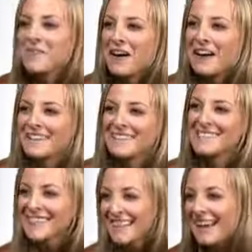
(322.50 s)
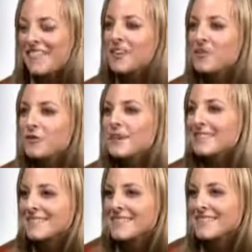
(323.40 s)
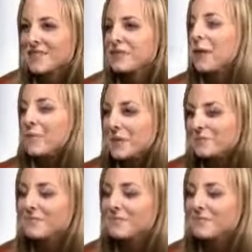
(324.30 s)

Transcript: want, and, and the noise doesn't disrupt them.